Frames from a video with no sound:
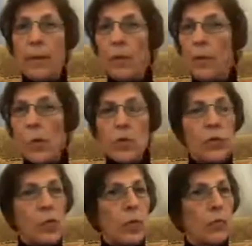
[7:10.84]

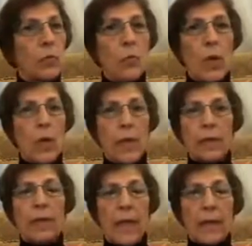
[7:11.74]
which do not
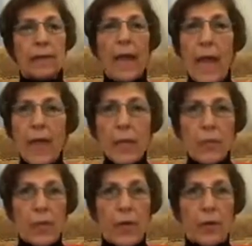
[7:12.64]
get
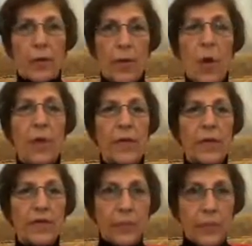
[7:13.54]
anywhere. All
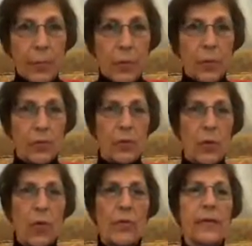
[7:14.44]
these reports,
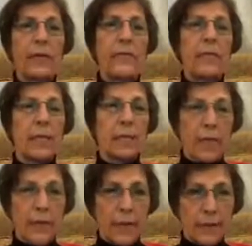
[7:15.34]
all these
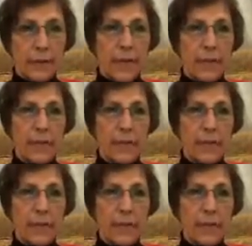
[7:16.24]
statistics